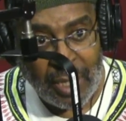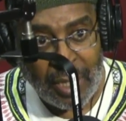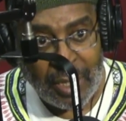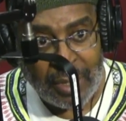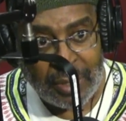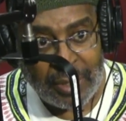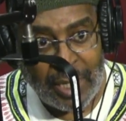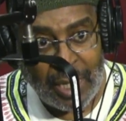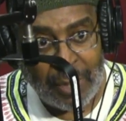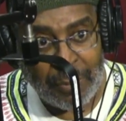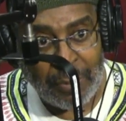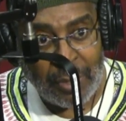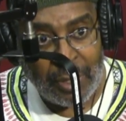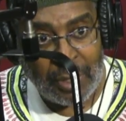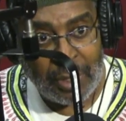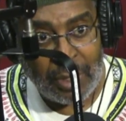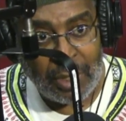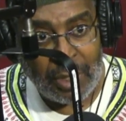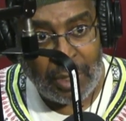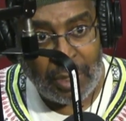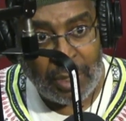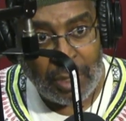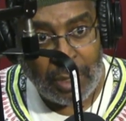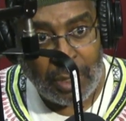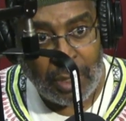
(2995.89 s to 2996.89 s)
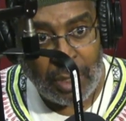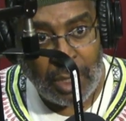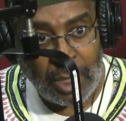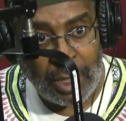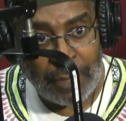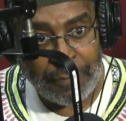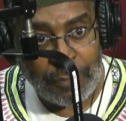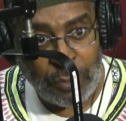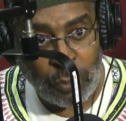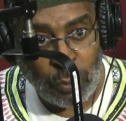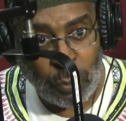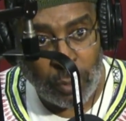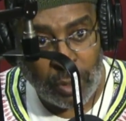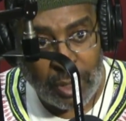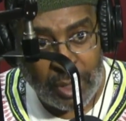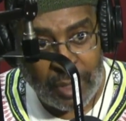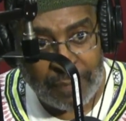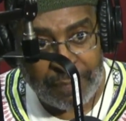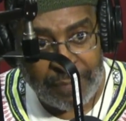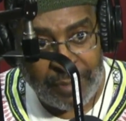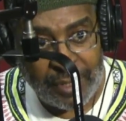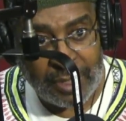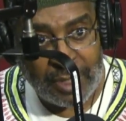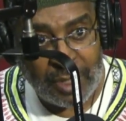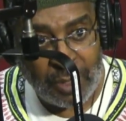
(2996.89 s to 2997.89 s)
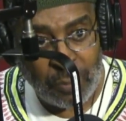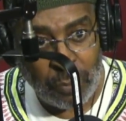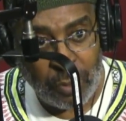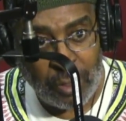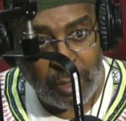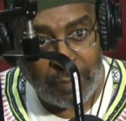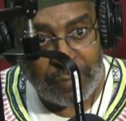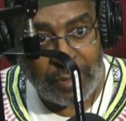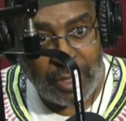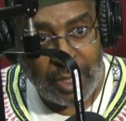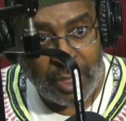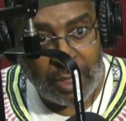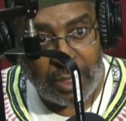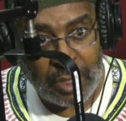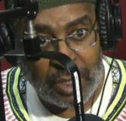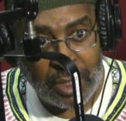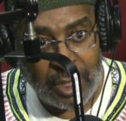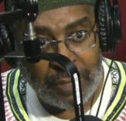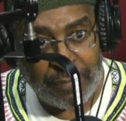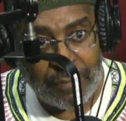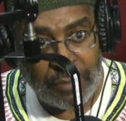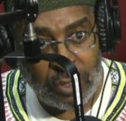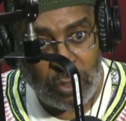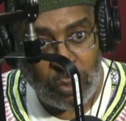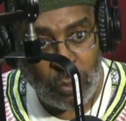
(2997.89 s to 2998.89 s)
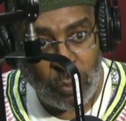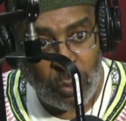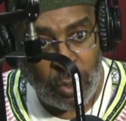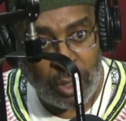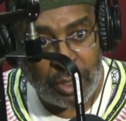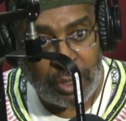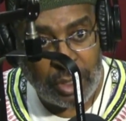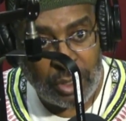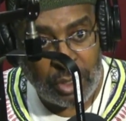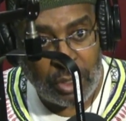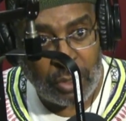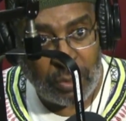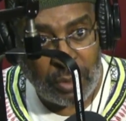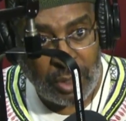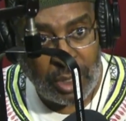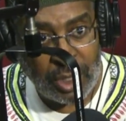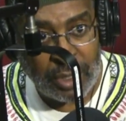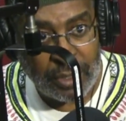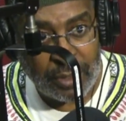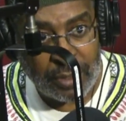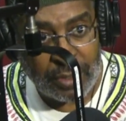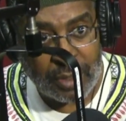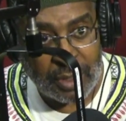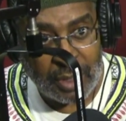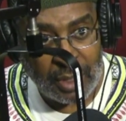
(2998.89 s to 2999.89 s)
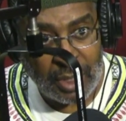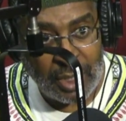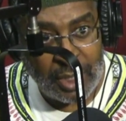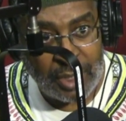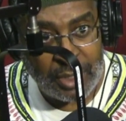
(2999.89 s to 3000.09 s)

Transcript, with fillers: that would, if you were convicted, would have getting, given you one to two years in